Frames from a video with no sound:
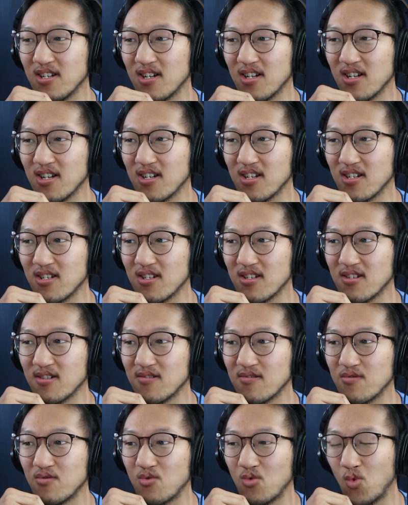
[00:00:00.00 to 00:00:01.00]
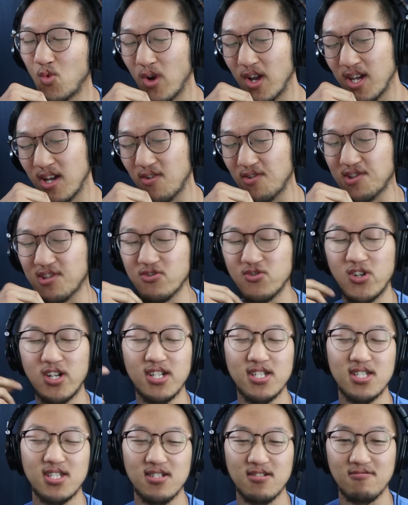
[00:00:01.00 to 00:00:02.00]
the way I was
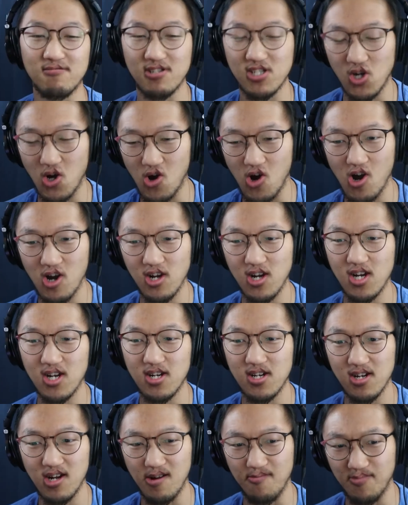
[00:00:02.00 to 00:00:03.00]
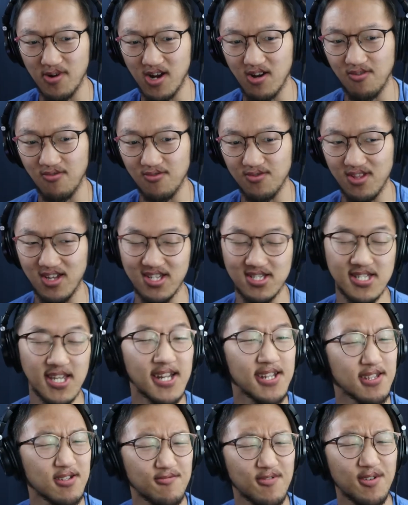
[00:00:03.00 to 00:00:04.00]
trying to talk about, like,
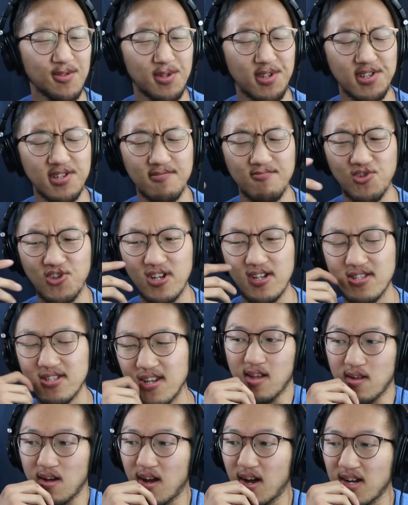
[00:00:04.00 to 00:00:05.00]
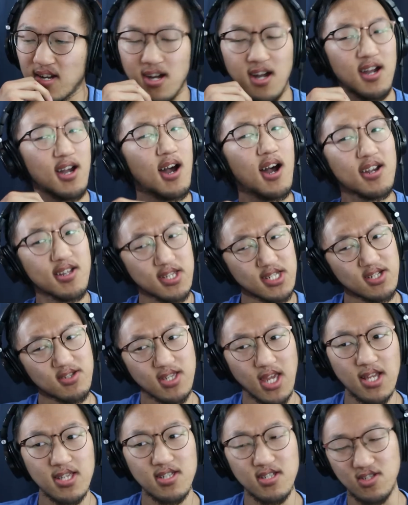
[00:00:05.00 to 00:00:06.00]
dance around the subject, I
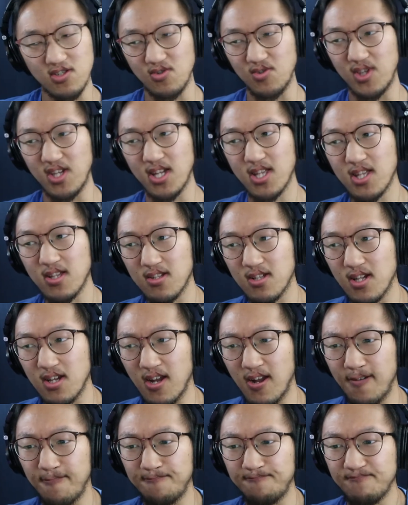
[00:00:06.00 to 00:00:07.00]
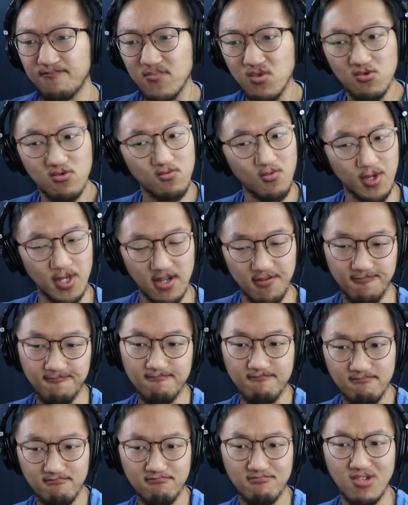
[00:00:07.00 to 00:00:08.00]
still tend to do this when
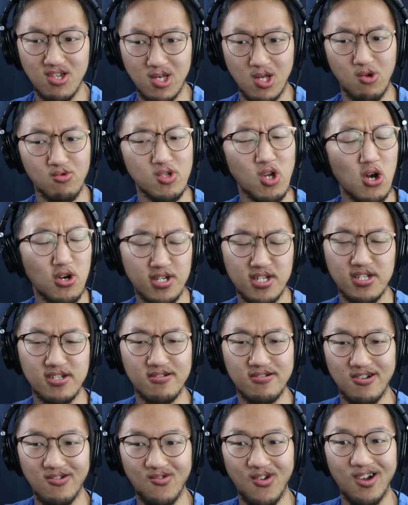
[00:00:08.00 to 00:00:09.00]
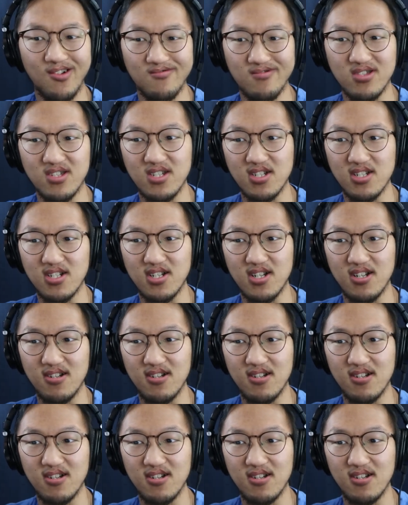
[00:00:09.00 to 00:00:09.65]
I'm, talking around,